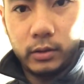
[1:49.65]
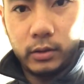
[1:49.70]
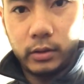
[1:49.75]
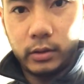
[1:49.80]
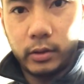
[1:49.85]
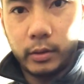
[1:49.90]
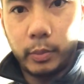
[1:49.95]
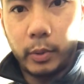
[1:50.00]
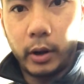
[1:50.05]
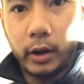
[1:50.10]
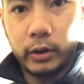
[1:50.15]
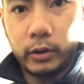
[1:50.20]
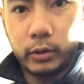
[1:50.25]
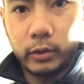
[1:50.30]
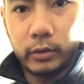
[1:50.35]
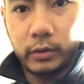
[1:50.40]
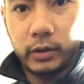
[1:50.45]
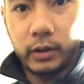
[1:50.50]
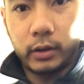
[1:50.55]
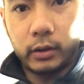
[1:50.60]
the
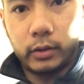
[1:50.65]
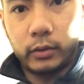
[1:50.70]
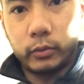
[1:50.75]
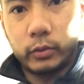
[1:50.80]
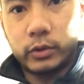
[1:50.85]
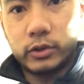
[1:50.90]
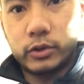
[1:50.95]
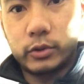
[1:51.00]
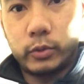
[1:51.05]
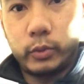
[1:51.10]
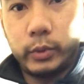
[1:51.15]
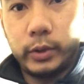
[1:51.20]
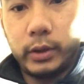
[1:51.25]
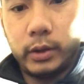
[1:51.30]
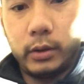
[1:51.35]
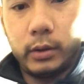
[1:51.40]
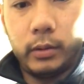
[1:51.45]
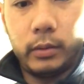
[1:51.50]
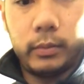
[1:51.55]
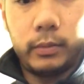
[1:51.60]
polyurethane on the original
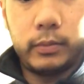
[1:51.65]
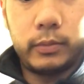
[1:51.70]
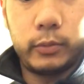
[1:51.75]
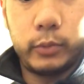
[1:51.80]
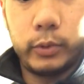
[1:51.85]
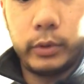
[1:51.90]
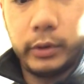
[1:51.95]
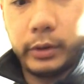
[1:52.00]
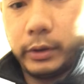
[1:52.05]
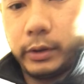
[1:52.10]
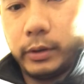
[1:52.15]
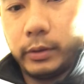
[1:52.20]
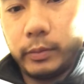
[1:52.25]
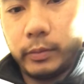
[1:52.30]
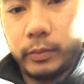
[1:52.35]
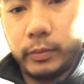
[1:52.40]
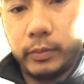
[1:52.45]
wheel really